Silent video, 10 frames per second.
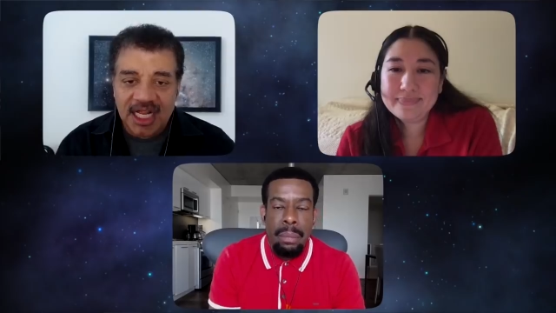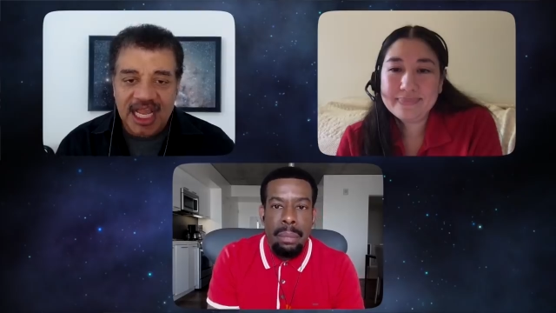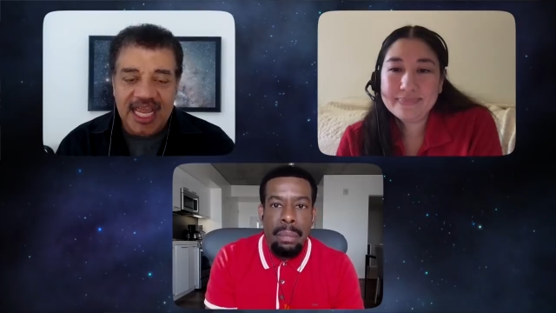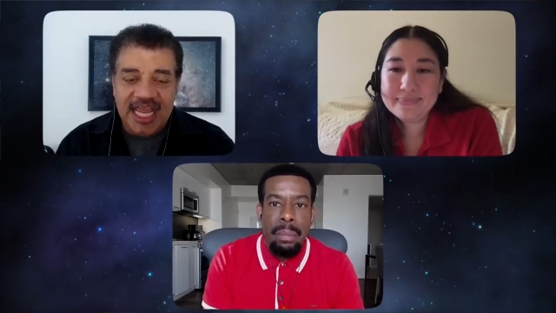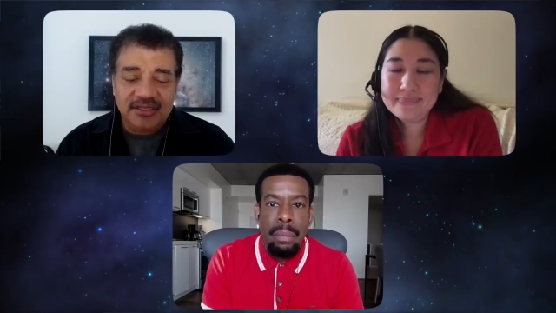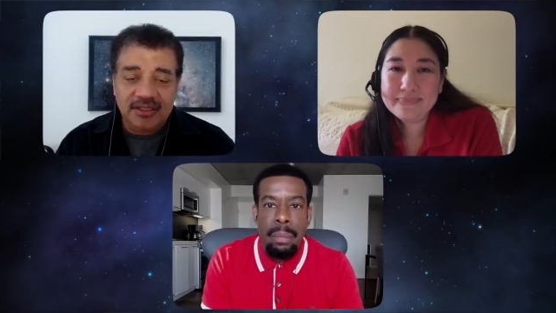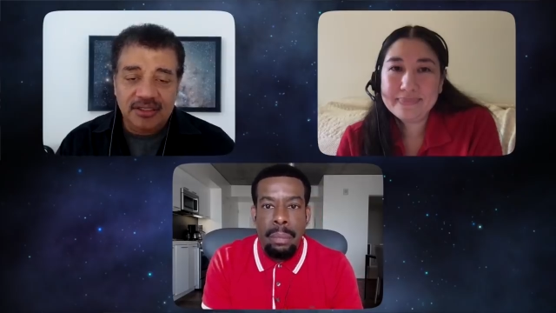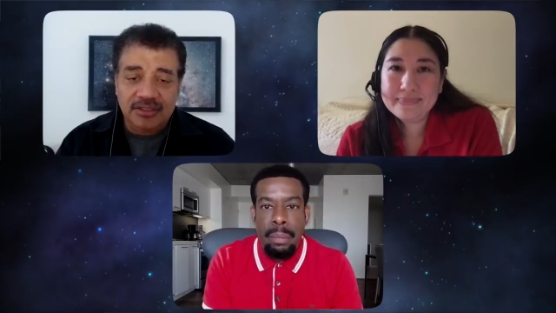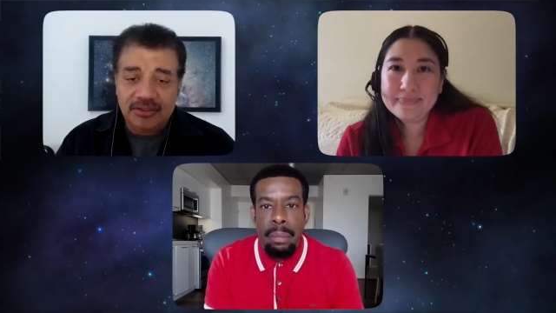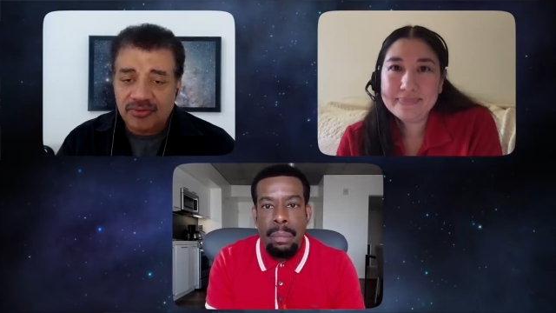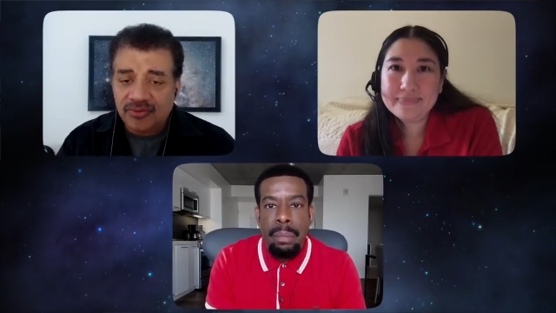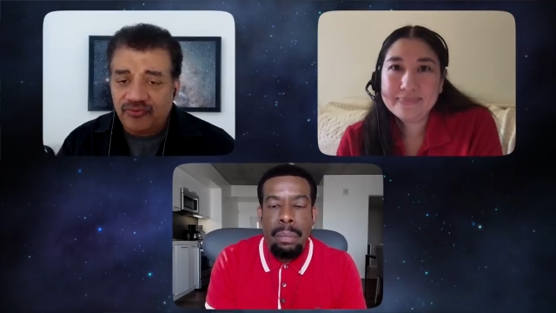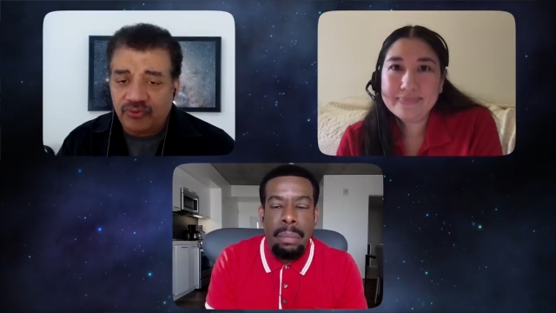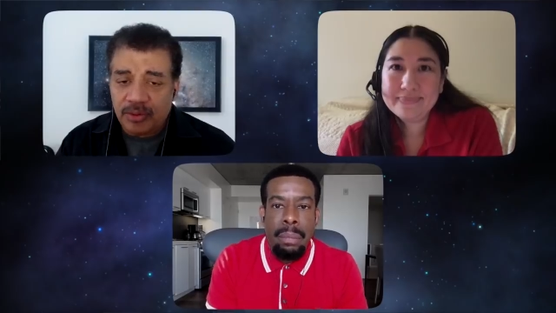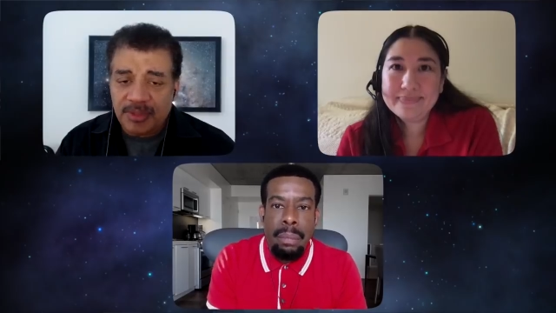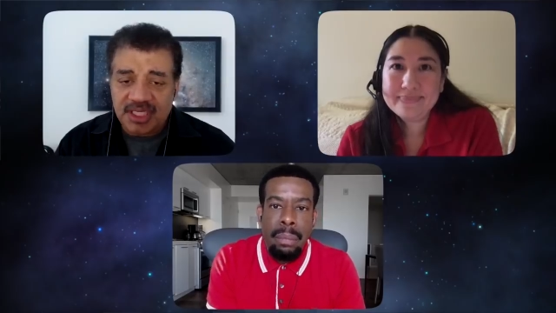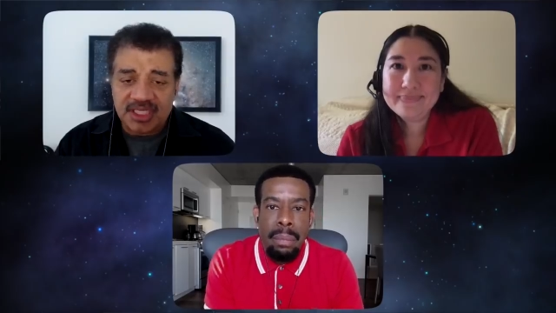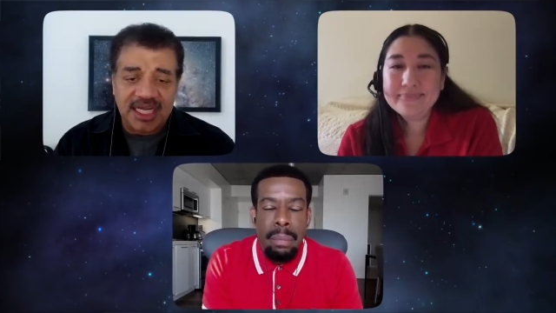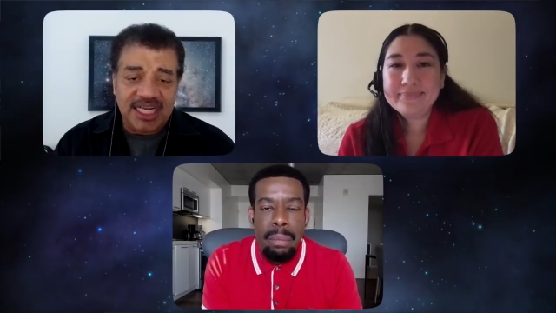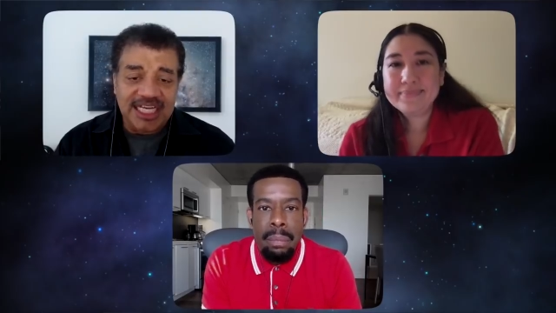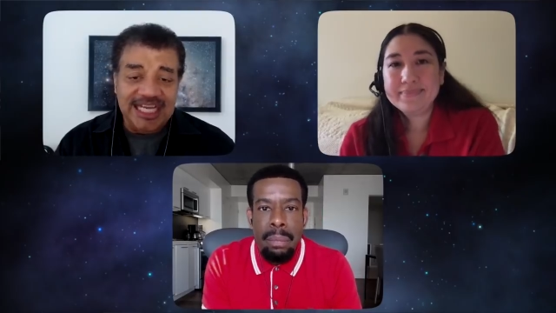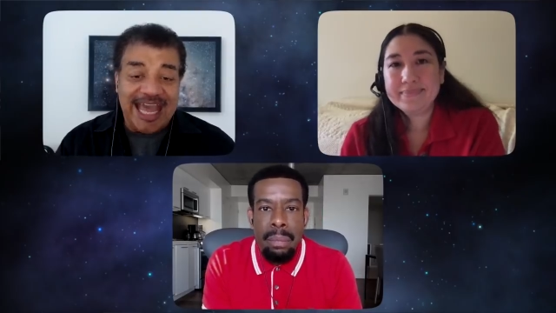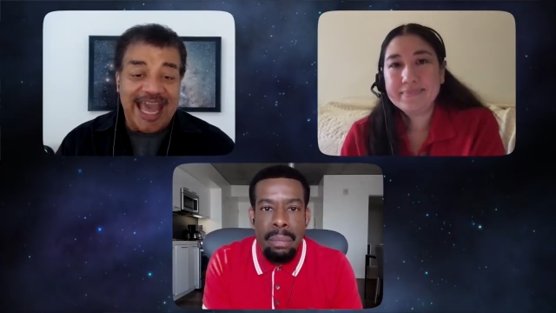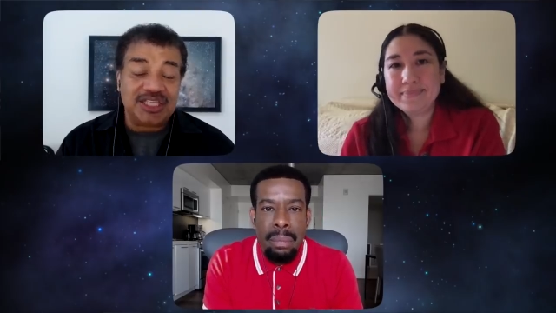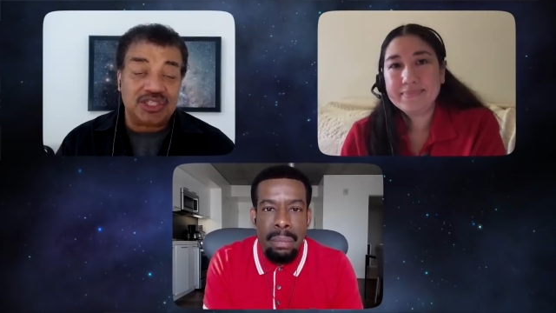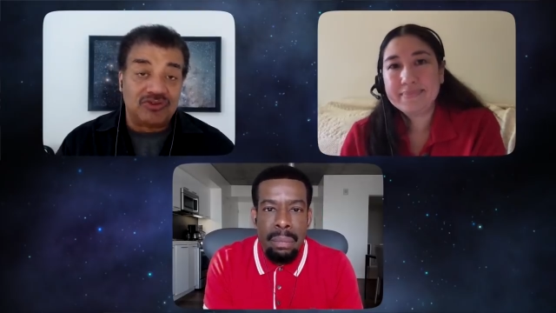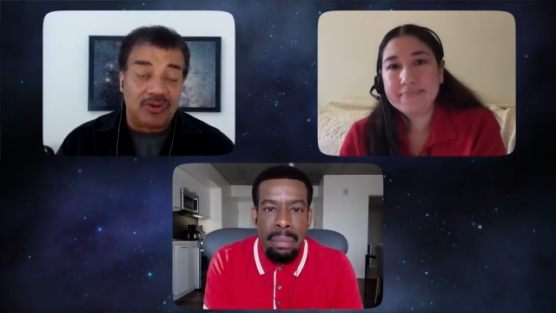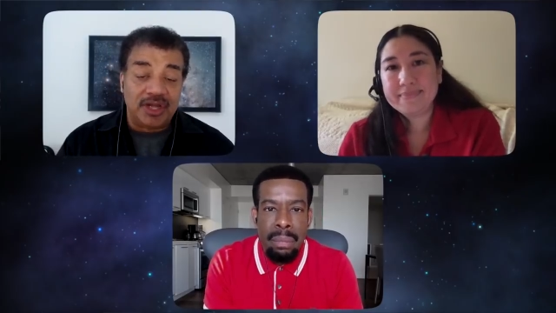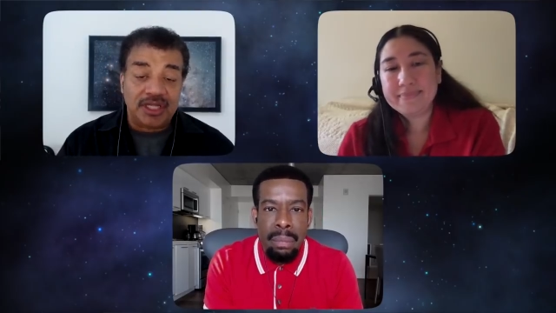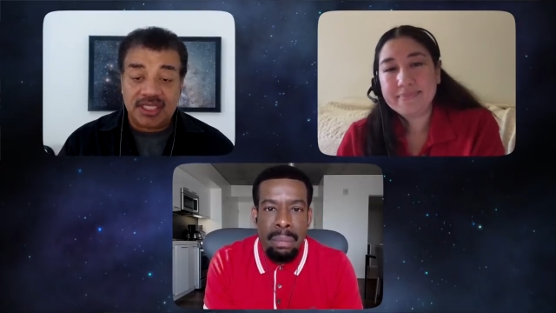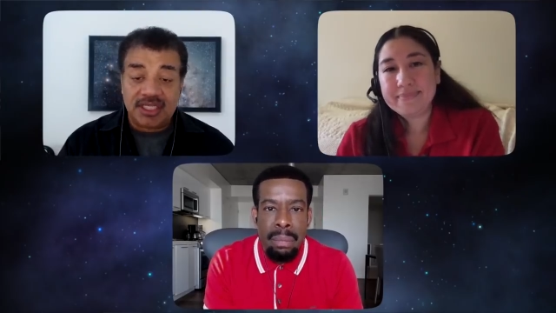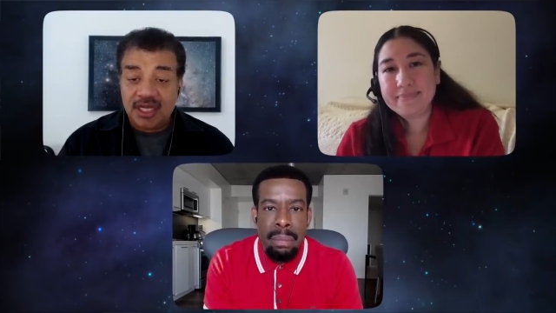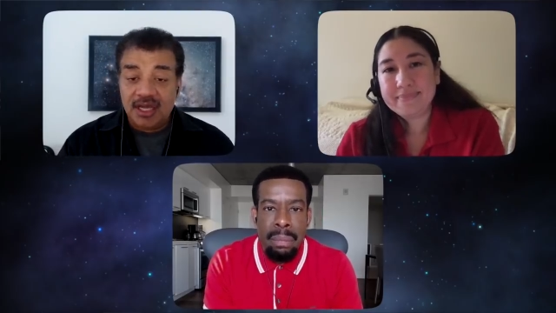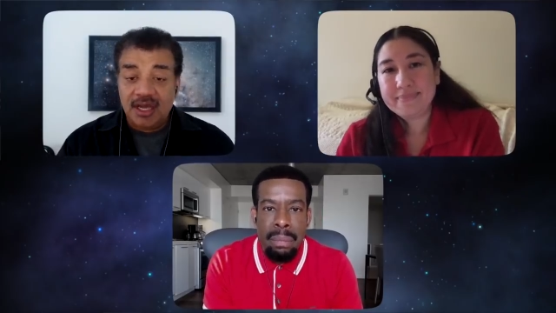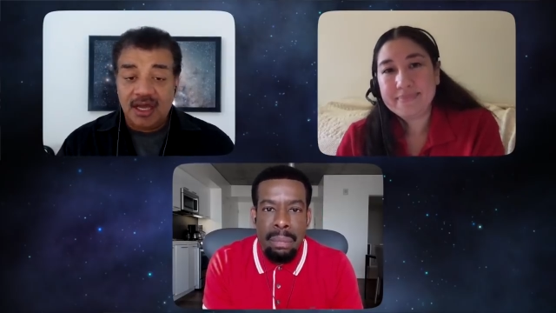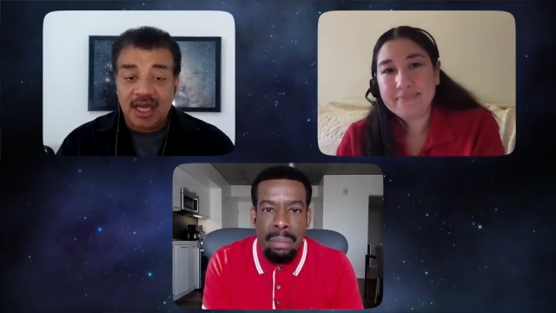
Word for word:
Speaker 1: And you formerly studied asteroids uh,